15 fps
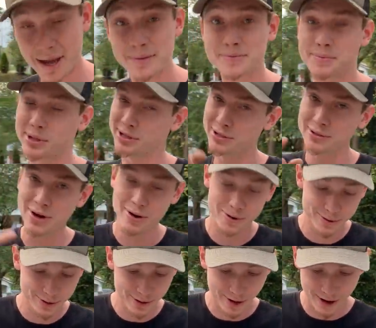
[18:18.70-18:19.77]
names, but you know
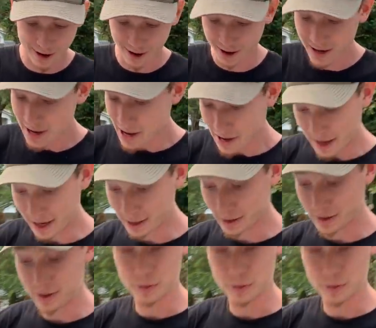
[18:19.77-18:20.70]
who you are. And